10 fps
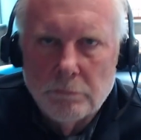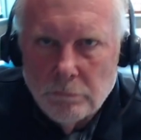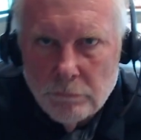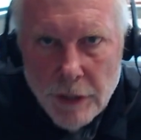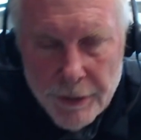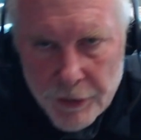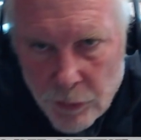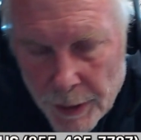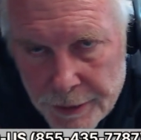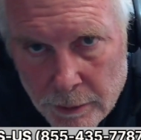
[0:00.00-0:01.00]
rather than
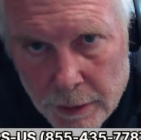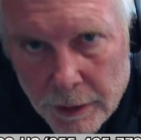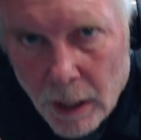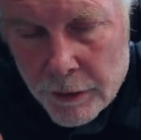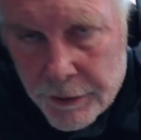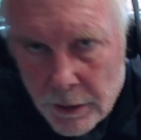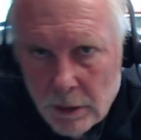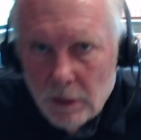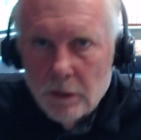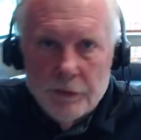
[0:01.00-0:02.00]
$2,200 or
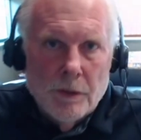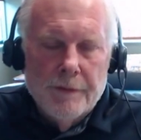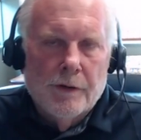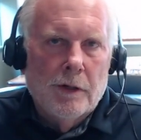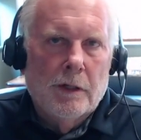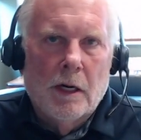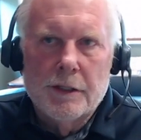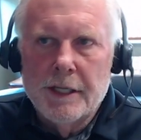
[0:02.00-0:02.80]
$2,400,